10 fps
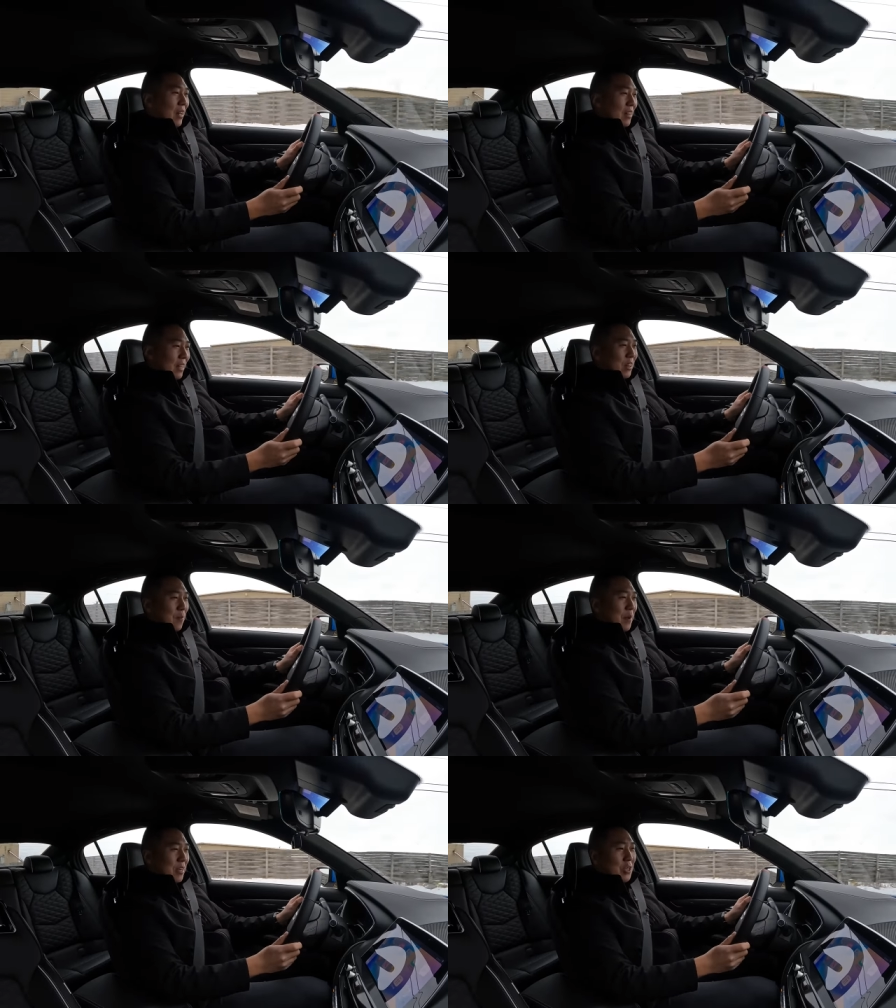I think
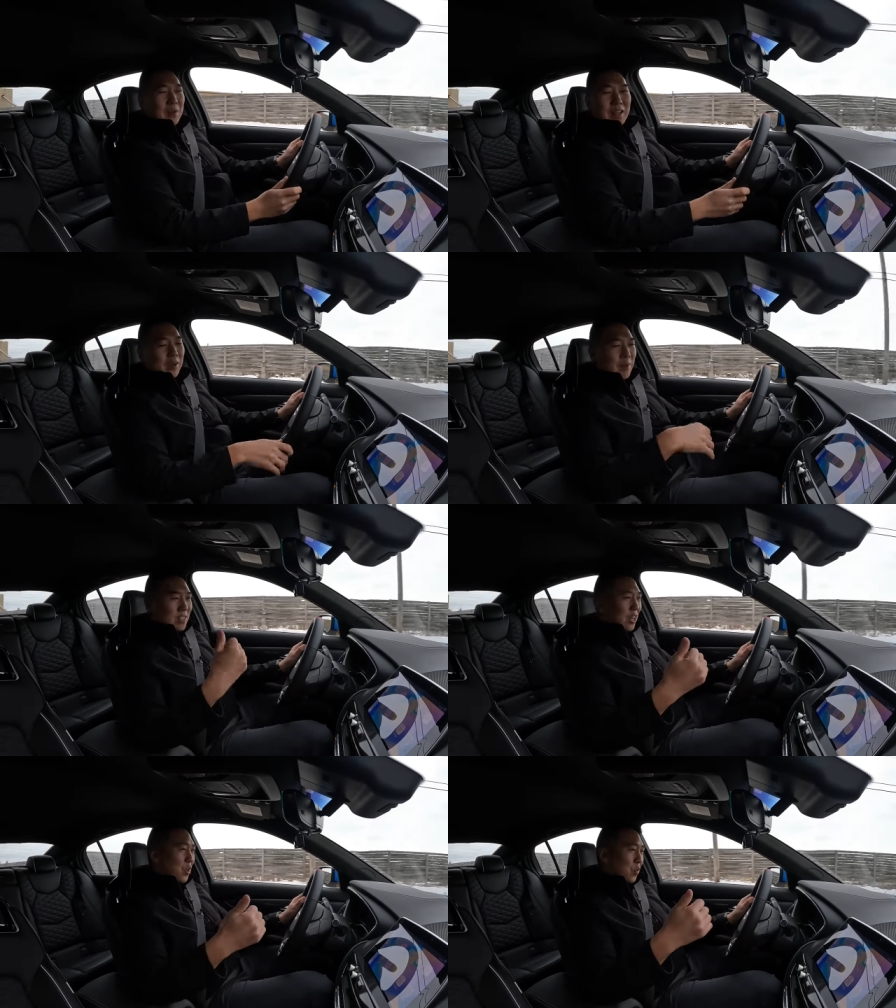they may do like a
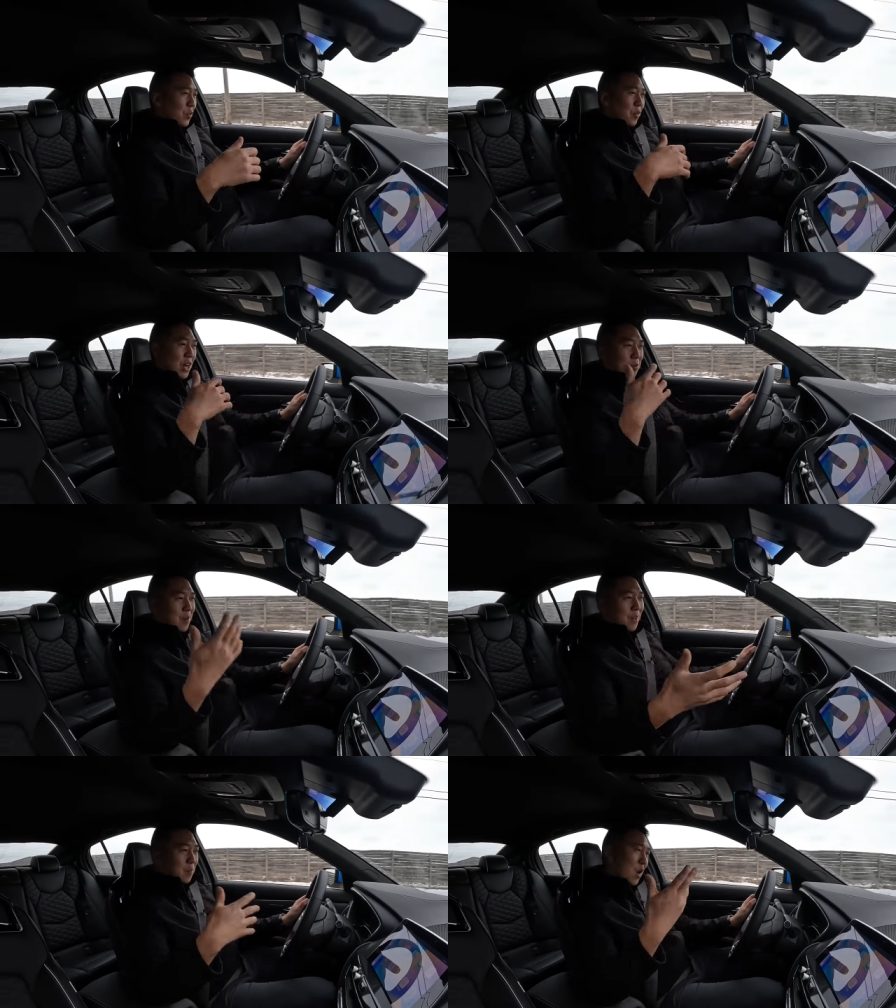mid cycle refresh, maybe a